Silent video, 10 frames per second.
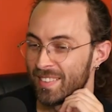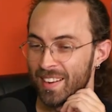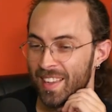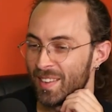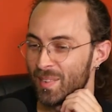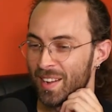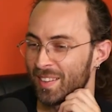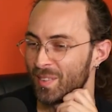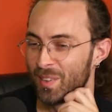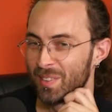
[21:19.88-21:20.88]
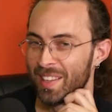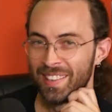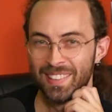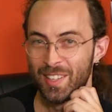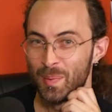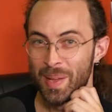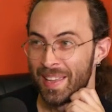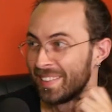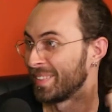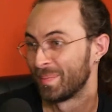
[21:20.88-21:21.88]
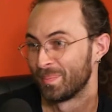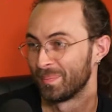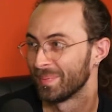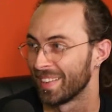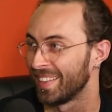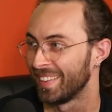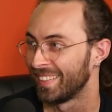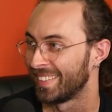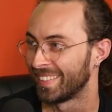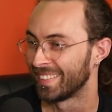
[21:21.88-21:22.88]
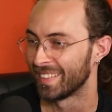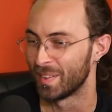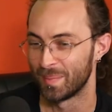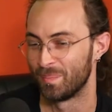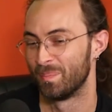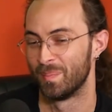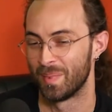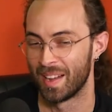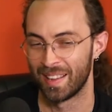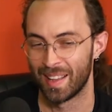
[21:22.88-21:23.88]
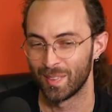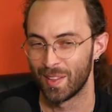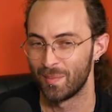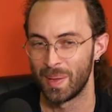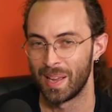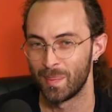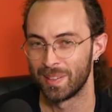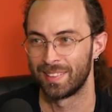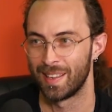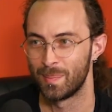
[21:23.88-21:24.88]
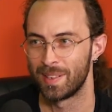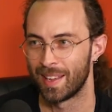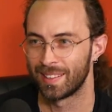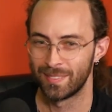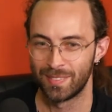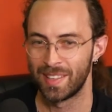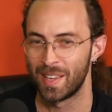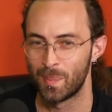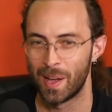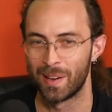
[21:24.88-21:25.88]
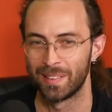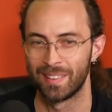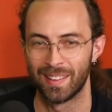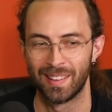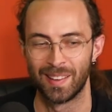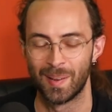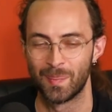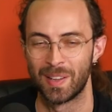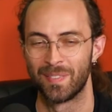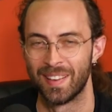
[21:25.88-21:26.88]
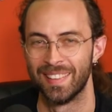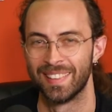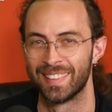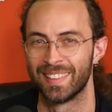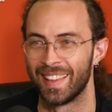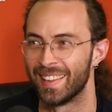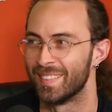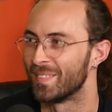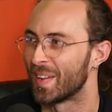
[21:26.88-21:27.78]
Straight ahead rock and roll, like it's a good band like I, I love being able to say objectively about uh, my friends and